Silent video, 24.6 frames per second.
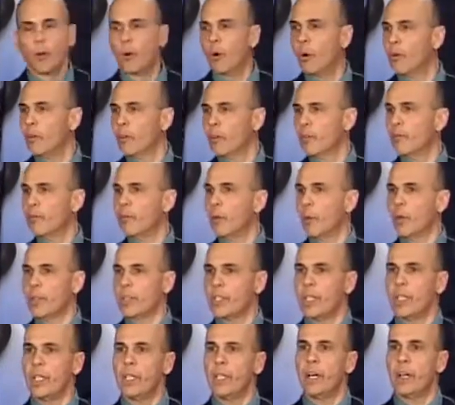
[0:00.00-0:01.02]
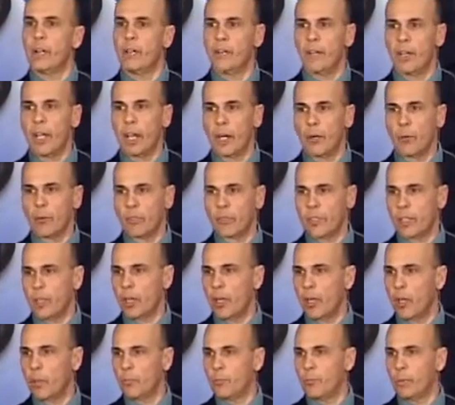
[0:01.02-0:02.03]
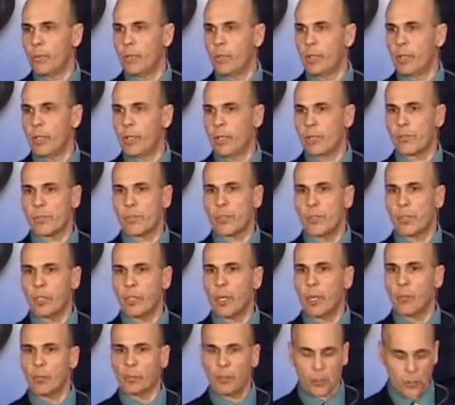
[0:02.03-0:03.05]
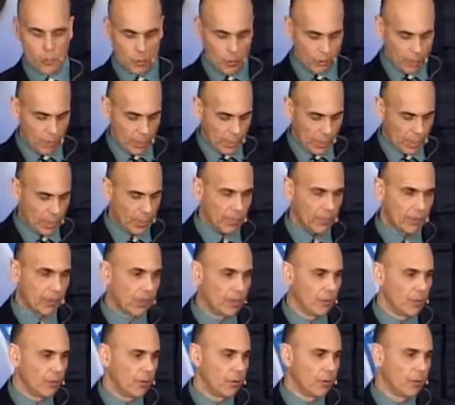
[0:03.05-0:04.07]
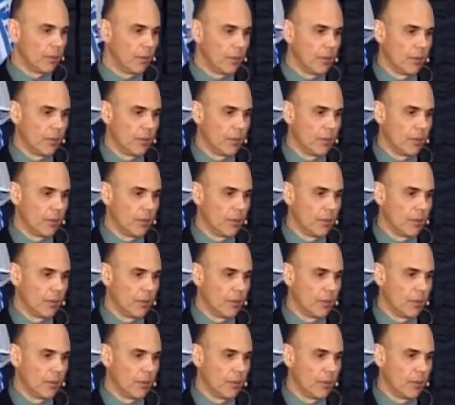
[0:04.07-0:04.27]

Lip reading: over 1,400 hours to help us accomplish what we needed to do.